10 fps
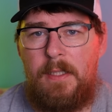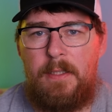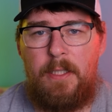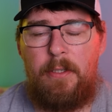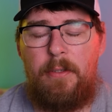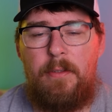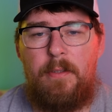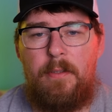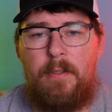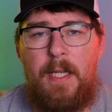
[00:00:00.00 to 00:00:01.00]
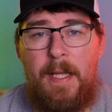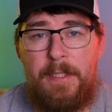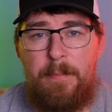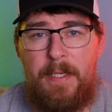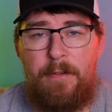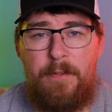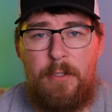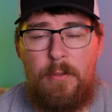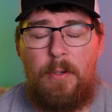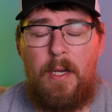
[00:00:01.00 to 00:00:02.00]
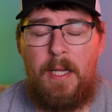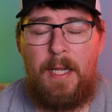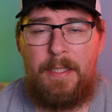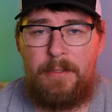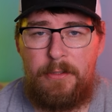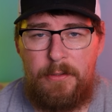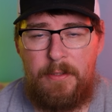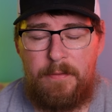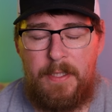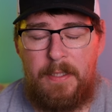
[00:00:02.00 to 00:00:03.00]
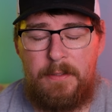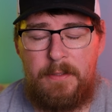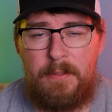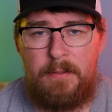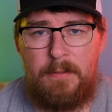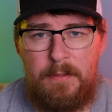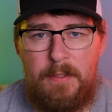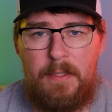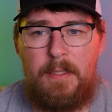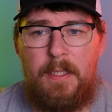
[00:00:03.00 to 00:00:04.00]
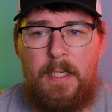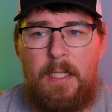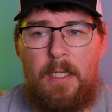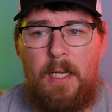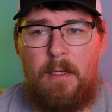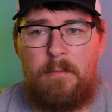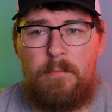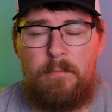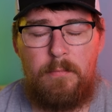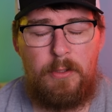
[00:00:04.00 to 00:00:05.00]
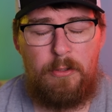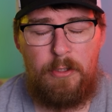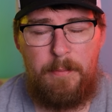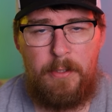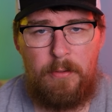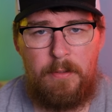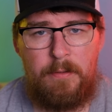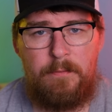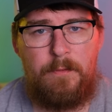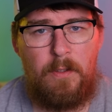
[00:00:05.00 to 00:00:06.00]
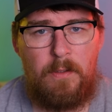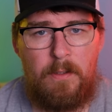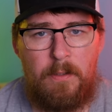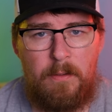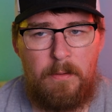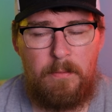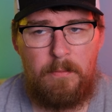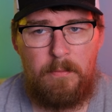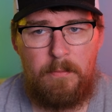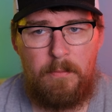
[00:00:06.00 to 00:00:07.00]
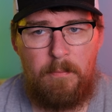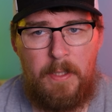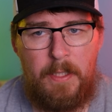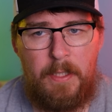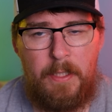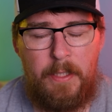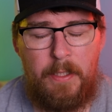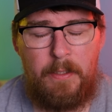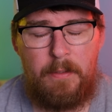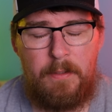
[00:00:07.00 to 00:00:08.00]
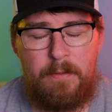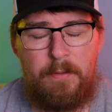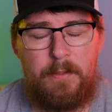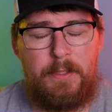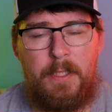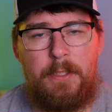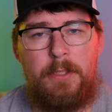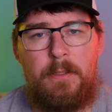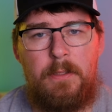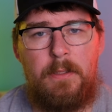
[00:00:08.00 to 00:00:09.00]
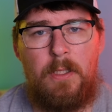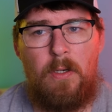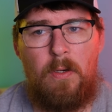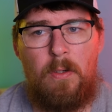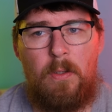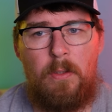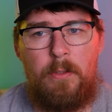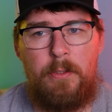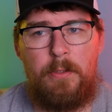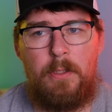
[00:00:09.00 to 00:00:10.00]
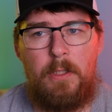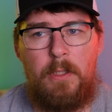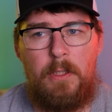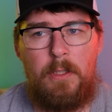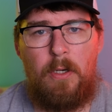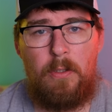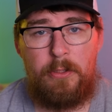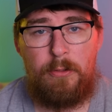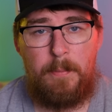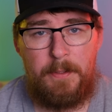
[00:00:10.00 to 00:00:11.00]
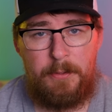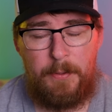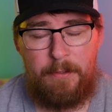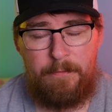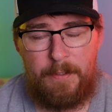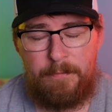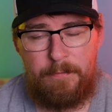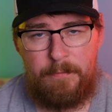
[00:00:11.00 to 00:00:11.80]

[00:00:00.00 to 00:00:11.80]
Now, as many of you know, I do have cancer. I'm going to be going in for my liver resection on October the 25th.